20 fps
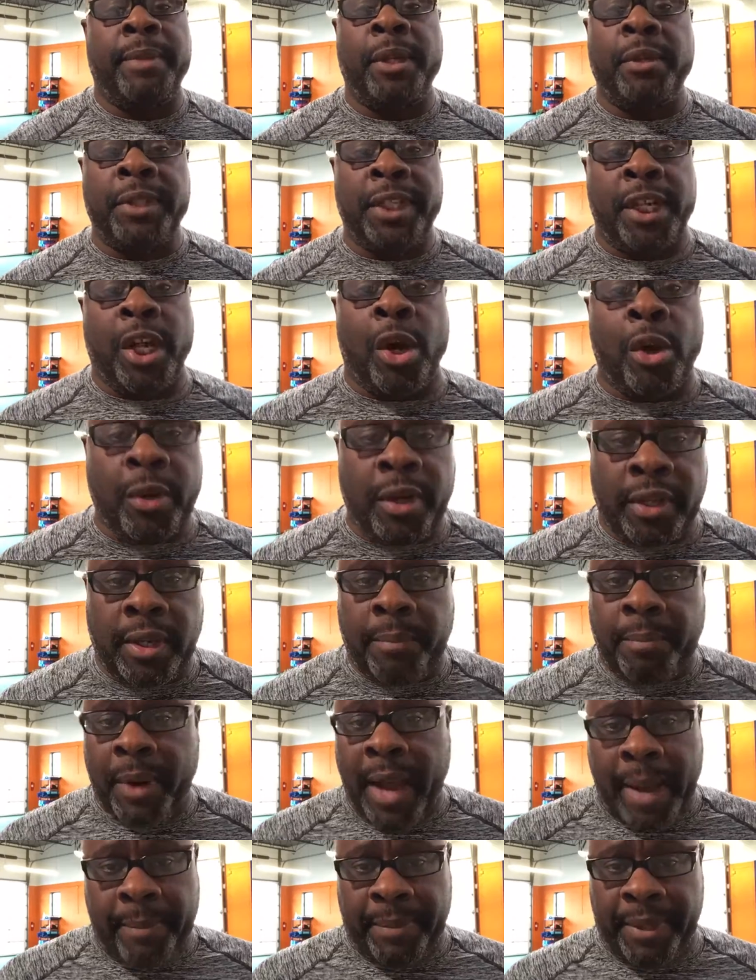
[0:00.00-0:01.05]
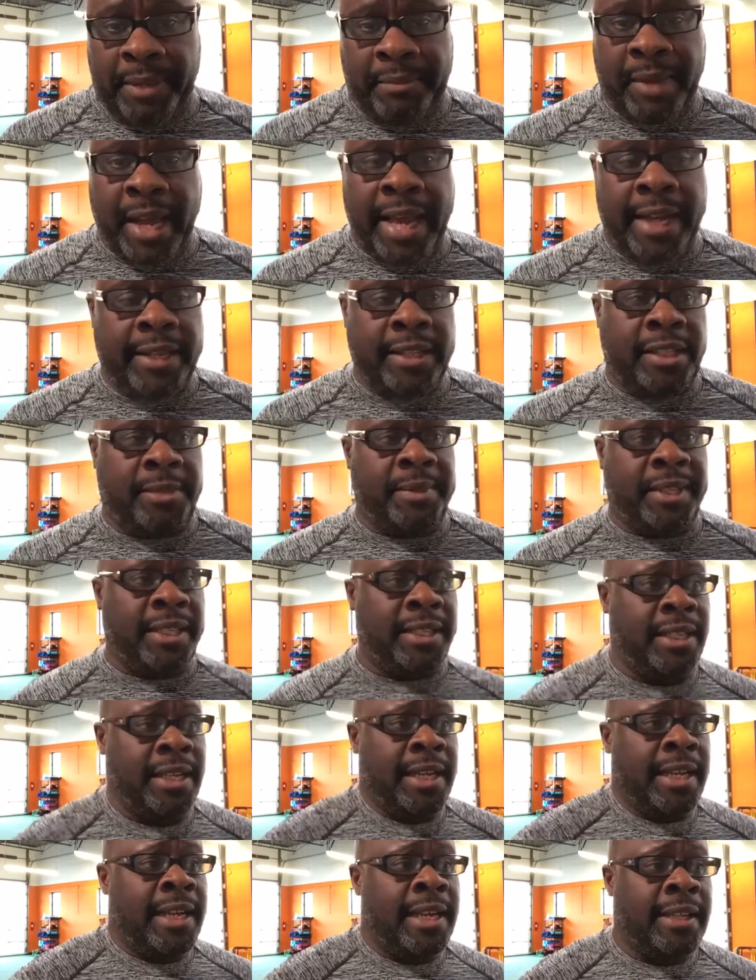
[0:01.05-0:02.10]
building owner, the property management,
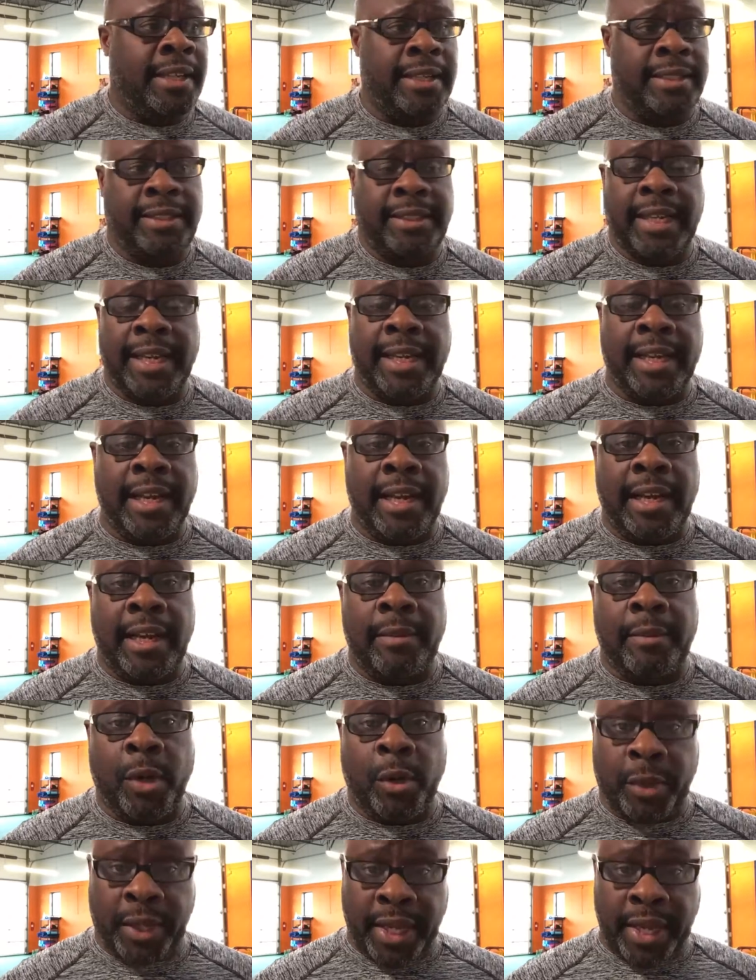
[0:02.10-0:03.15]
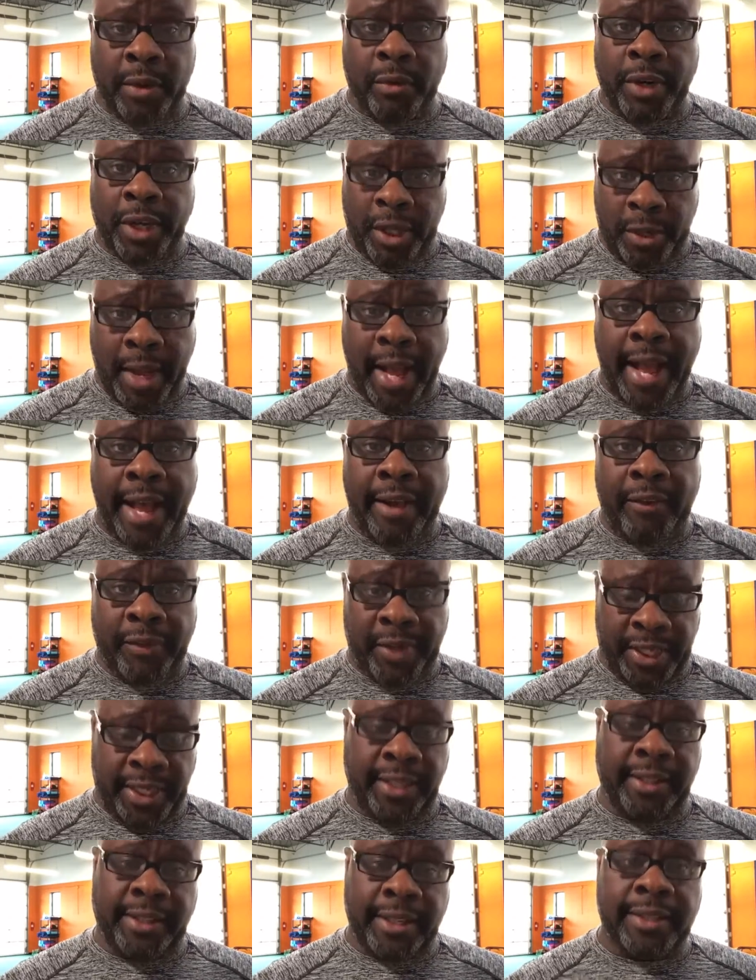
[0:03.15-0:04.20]
they say, okay, what do you have? We
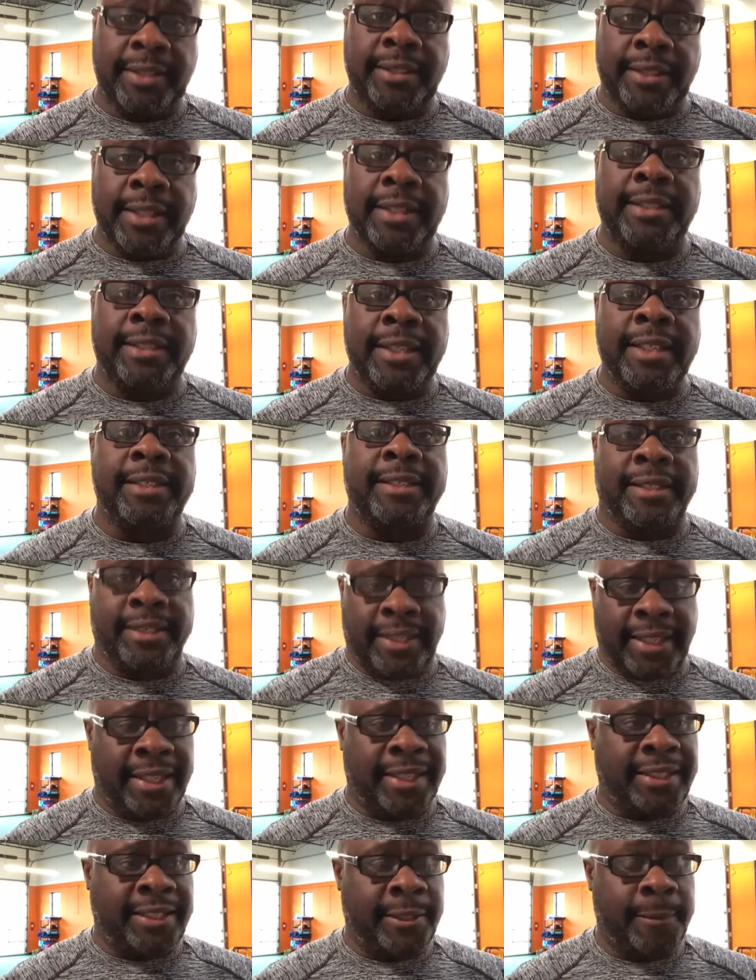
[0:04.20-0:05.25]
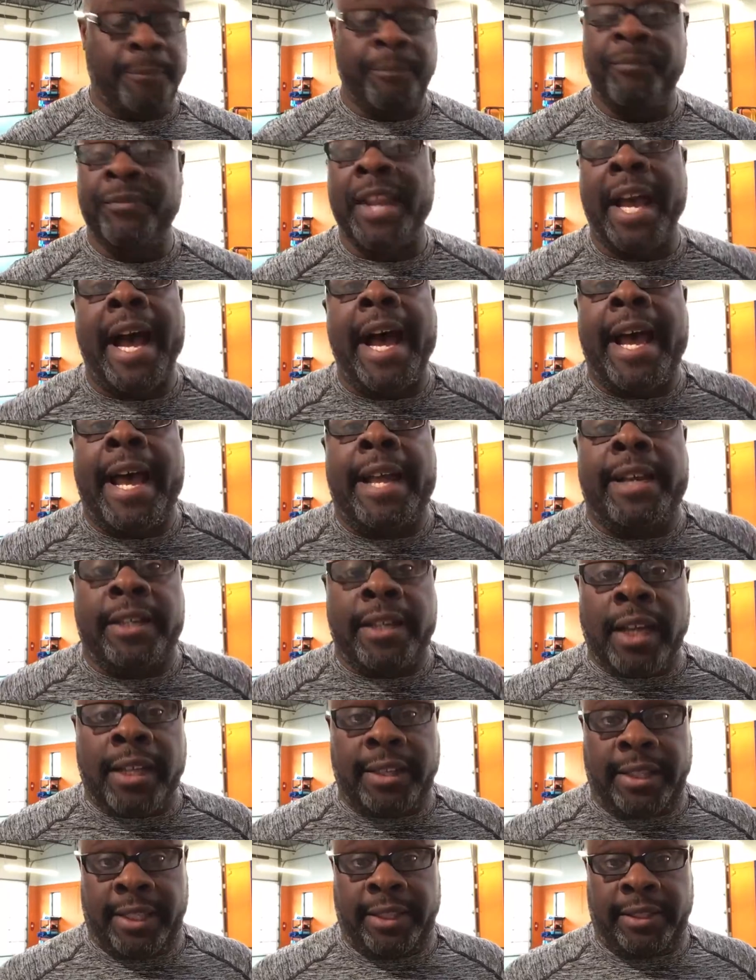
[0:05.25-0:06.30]
need this, this, this, and this. I had
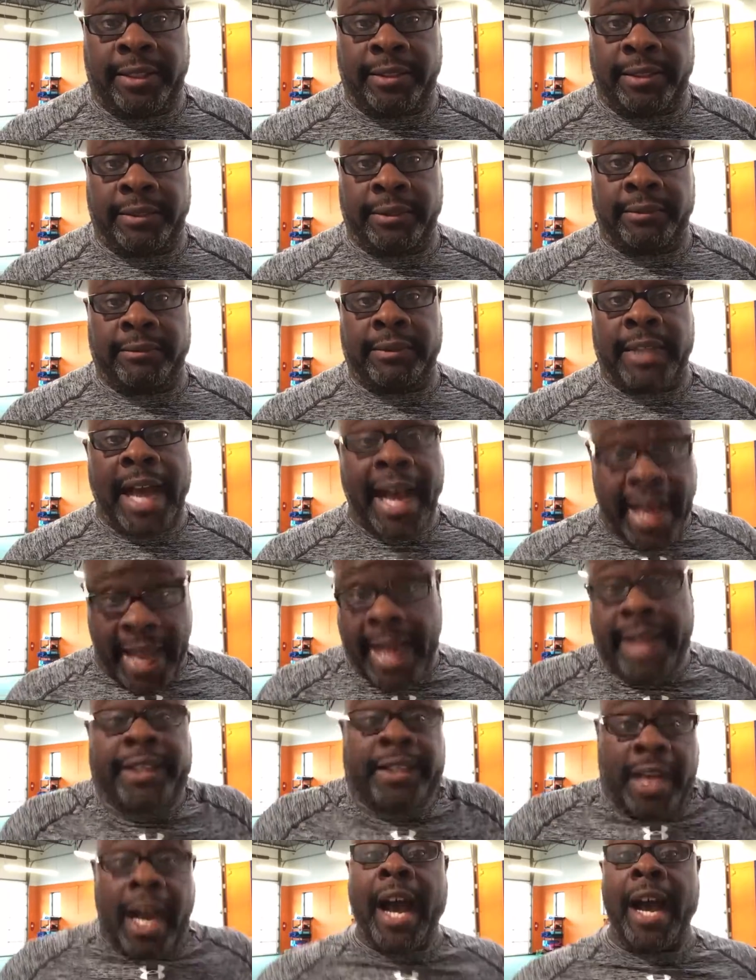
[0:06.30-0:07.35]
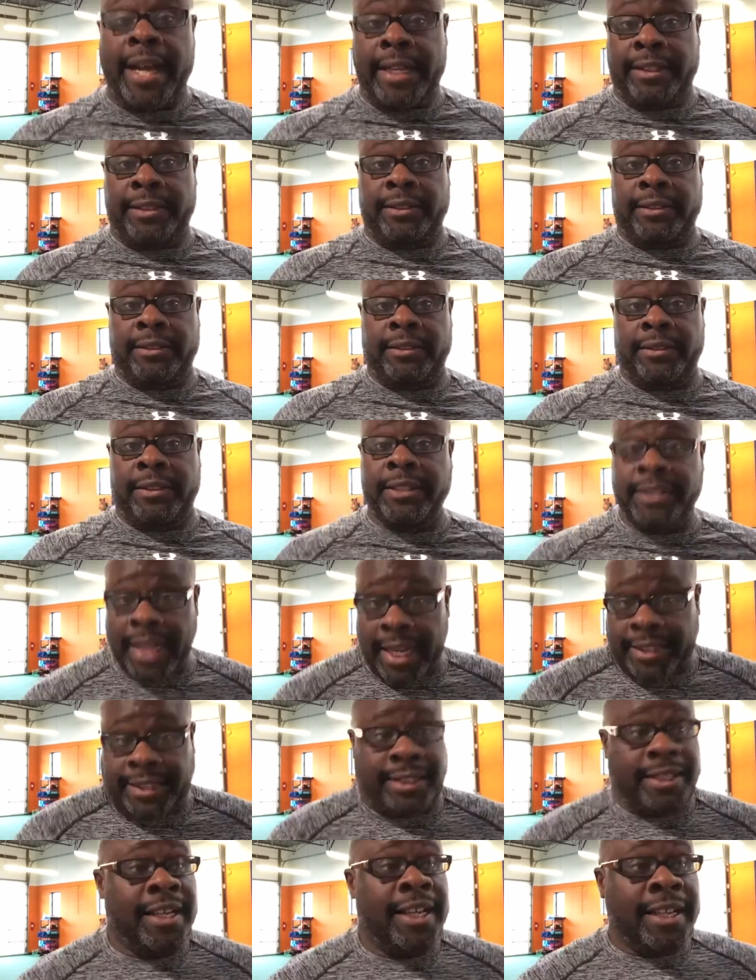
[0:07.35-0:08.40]
nothing. I had God.
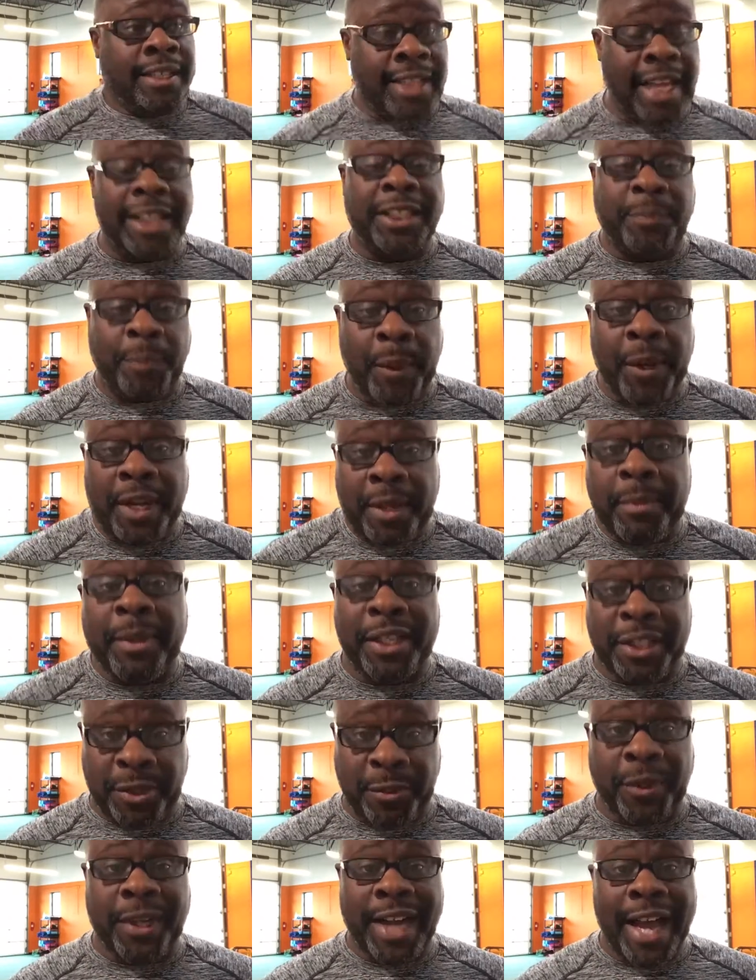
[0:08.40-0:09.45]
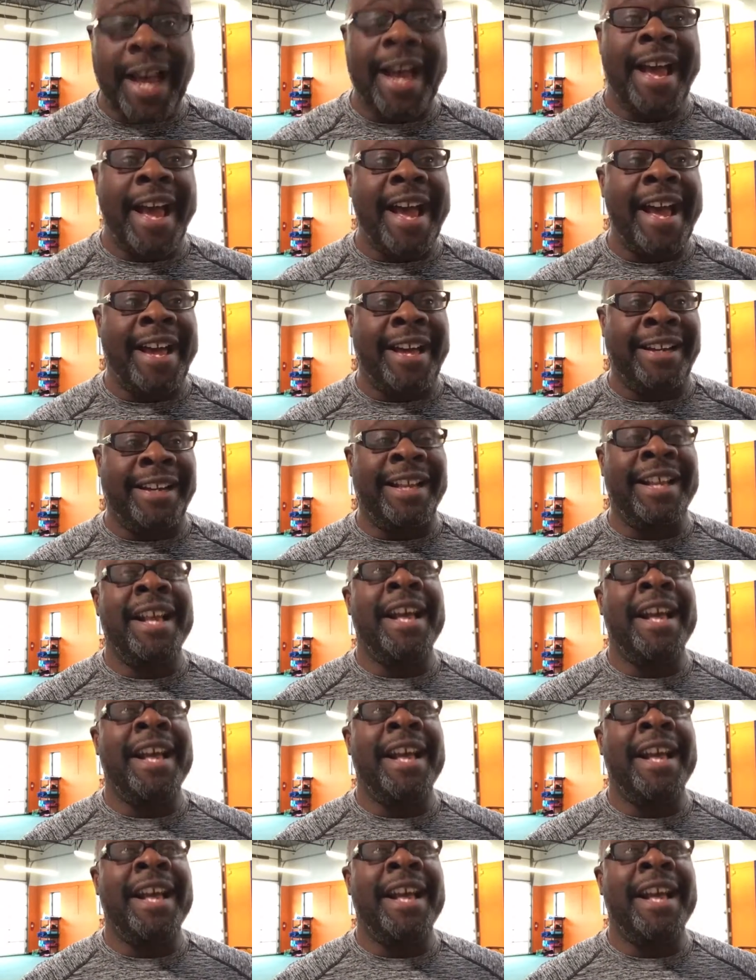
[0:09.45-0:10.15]
That's pretty much what I had.